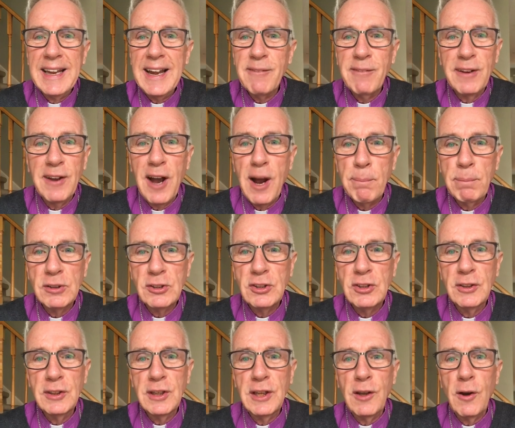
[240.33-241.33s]
and every
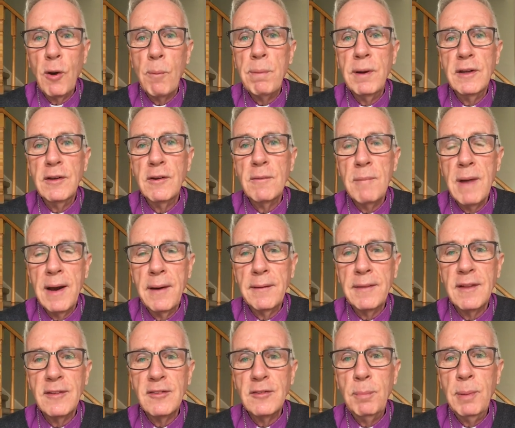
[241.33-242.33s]
opportunity, open your
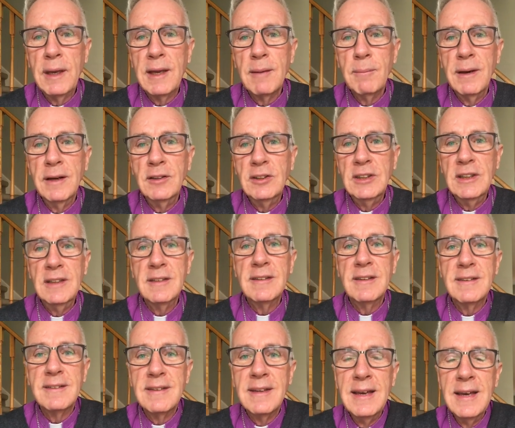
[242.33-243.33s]
mouth and speak about
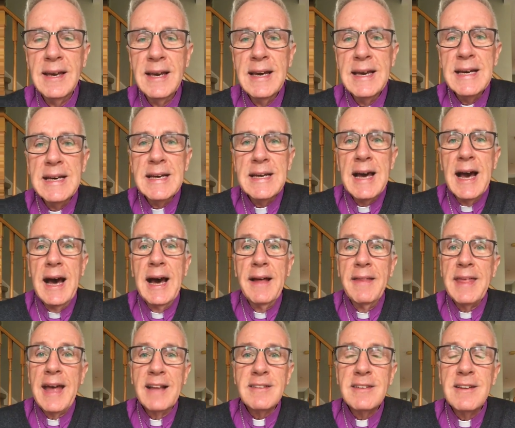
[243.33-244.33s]
Jesus.
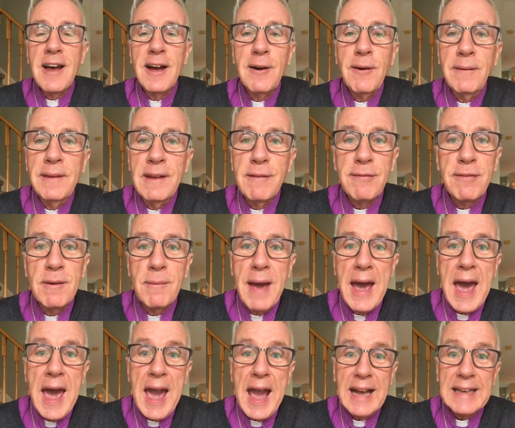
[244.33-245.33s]
That's not only from
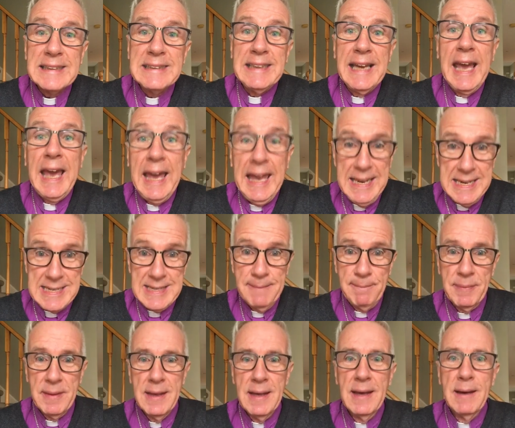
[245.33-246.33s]
Acts 8,
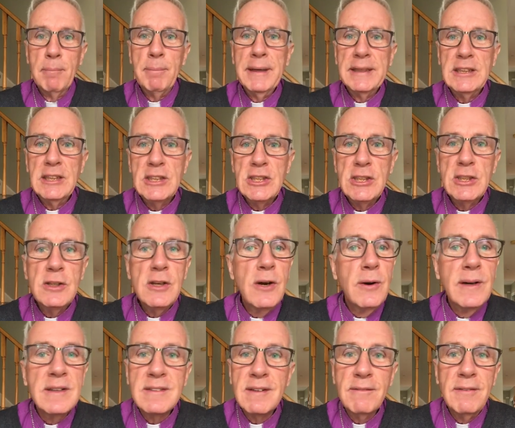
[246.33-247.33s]
but did you
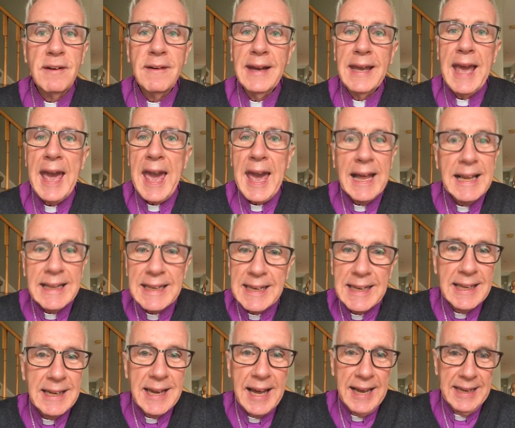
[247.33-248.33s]
know it's a very
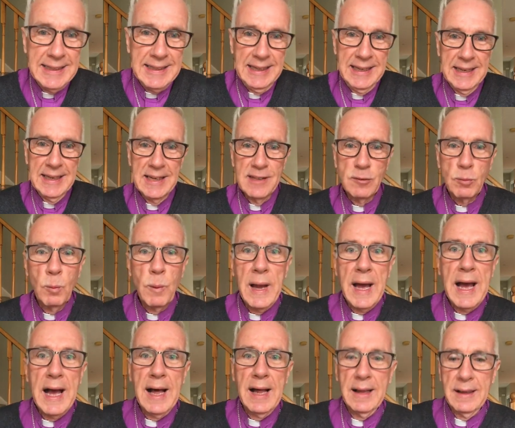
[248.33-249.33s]
Anglican idea as
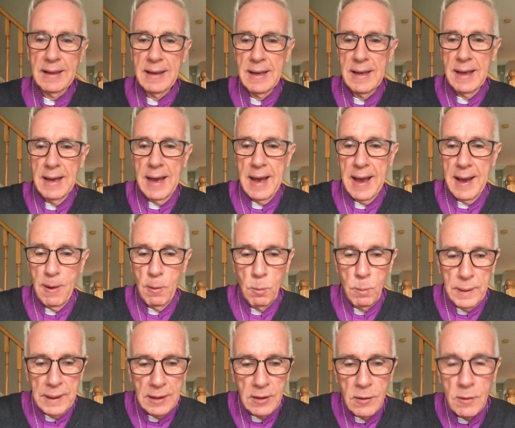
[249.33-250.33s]
well?
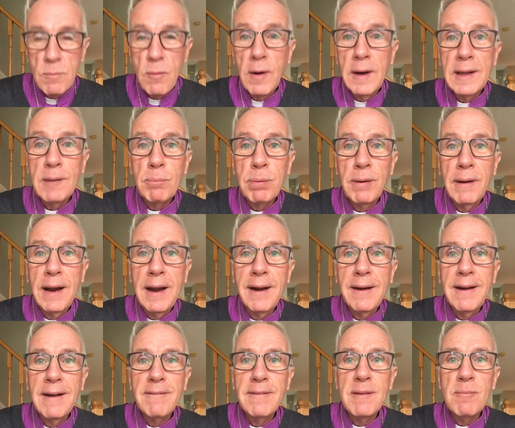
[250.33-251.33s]
We do morning
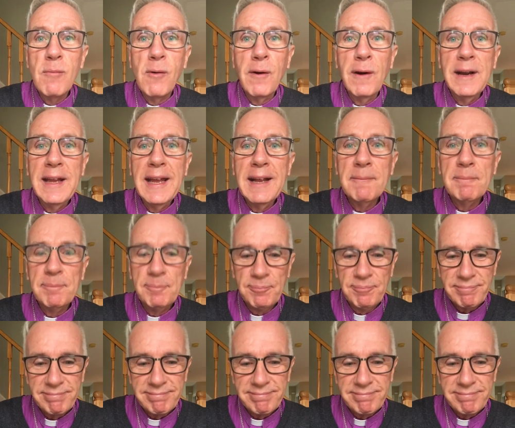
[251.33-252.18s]
prayer every morning,